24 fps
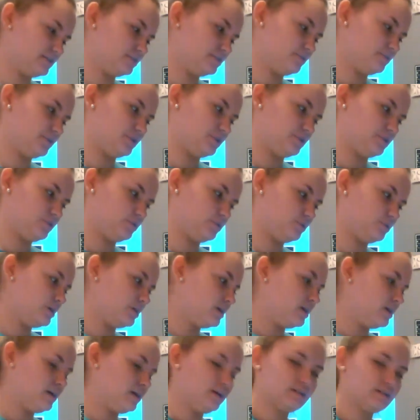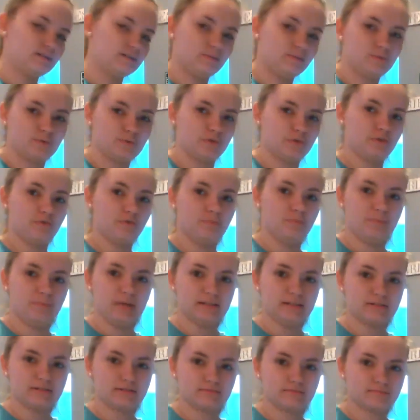You can do some sort of
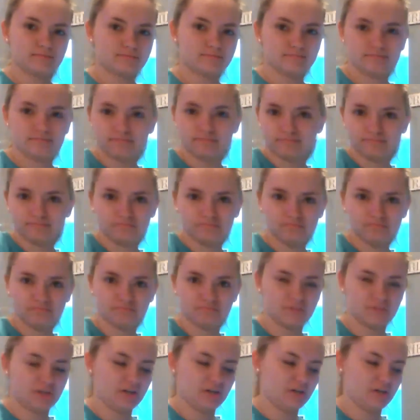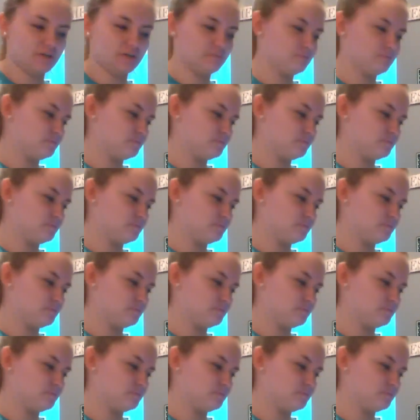meat, you know.